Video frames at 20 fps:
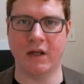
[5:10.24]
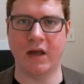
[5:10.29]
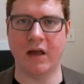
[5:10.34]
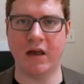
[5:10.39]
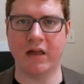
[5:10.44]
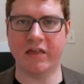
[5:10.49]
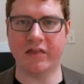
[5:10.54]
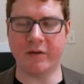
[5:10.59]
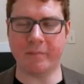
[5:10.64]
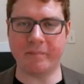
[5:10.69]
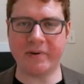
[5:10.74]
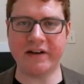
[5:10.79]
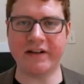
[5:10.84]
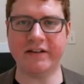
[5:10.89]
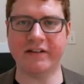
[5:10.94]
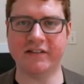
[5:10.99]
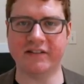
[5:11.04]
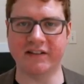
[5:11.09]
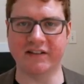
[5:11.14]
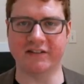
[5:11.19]
The
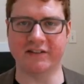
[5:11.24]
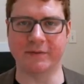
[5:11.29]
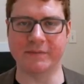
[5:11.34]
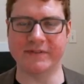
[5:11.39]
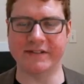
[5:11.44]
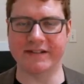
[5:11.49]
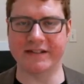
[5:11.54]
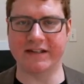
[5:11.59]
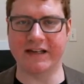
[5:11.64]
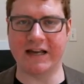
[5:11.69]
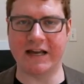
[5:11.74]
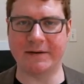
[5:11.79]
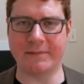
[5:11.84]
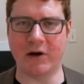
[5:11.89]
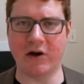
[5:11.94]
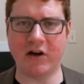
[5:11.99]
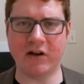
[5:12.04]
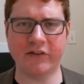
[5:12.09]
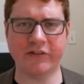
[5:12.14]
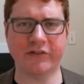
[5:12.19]
bidding systems in the game
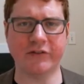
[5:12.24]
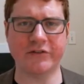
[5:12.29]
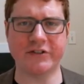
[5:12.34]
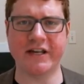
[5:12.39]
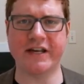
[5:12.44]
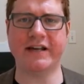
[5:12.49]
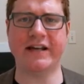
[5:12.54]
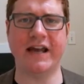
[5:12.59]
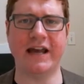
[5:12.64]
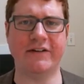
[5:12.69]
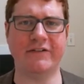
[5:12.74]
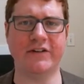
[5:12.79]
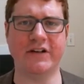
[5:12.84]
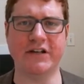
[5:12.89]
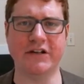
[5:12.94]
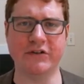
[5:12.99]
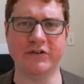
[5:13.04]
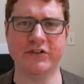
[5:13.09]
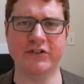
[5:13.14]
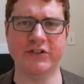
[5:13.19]
also take heavy
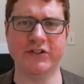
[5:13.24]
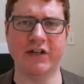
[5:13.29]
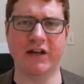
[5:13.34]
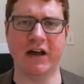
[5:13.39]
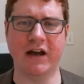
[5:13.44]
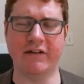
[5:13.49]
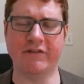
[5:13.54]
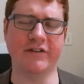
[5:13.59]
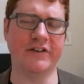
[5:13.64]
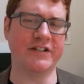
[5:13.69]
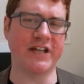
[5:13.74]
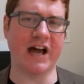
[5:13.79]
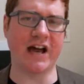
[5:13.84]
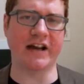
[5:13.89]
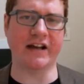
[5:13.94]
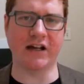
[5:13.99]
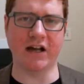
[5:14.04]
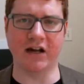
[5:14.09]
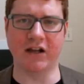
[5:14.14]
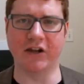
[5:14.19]
use of the
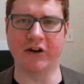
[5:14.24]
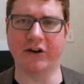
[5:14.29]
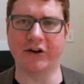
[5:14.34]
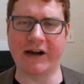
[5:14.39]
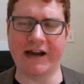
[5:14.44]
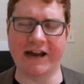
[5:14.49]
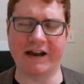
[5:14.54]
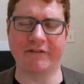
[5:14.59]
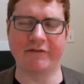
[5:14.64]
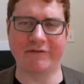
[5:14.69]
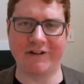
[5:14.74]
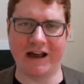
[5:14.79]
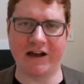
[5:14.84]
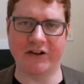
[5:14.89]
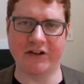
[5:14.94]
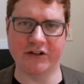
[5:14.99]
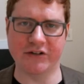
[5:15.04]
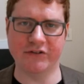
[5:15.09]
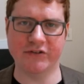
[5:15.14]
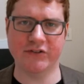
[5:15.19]
die color and
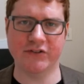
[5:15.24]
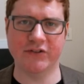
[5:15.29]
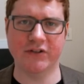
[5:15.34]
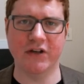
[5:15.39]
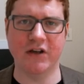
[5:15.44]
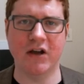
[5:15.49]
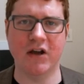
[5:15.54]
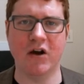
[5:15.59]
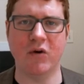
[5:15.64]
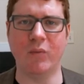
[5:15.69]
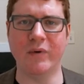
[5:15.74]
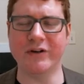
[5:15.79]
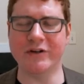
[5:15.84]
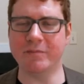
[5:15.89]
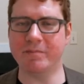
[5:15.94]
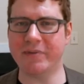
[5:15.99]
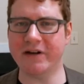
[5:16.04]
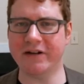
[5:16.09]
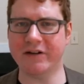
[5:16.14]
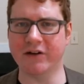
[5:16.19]
values. When
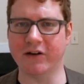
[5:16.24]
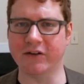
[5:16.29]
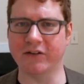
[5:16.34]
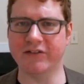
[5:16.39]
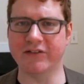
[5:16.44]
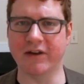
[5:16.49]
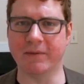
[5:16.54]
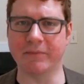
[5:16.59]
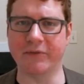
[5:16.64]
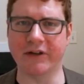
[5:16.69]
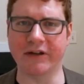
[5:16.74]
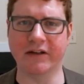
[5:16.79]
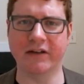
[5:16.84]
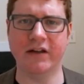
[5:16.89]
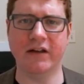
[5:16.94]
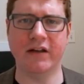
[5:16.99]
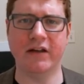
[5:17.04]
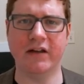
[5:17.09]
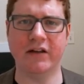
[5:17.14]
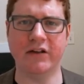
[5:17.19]
you're bidding on something,
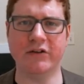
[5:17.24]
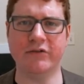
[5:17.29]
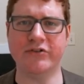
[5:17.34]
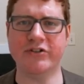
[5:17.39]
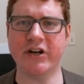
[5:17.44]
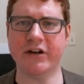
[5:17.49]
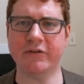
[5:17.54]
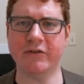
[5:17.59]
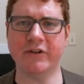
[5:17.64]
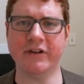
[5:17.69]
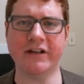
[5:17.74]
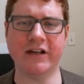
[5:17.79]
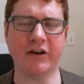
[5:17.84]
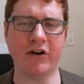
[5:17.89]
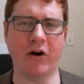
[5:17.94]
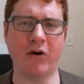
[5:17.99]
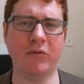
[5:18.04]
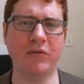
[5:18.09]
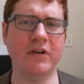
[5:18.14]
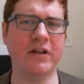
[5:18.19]
you generally can
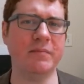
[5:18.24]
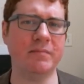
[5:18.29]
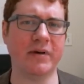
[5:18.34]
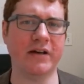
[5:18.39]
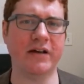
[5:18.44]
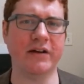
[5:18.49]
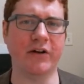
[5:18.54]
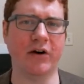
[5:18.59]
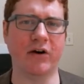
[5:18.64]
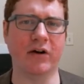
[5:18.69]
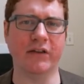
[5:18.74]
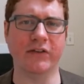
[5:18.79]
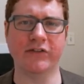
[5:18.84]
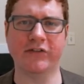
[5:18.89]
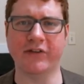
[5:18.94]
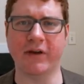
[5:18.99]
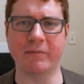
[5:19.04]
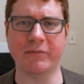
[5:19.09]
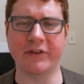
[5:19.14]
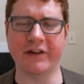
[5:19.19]
only bid on
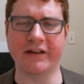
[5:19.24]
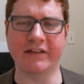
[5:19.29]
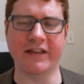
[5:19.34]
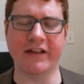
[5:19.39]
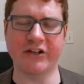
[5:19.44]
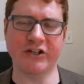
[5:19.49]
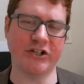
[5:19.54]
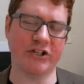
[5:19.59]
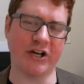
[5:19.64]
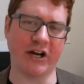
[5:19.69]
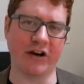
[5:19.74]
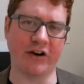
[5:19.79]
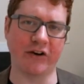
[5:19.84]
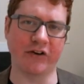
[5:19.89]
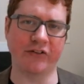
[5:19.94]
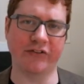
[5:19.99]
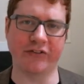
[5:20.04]
something that shares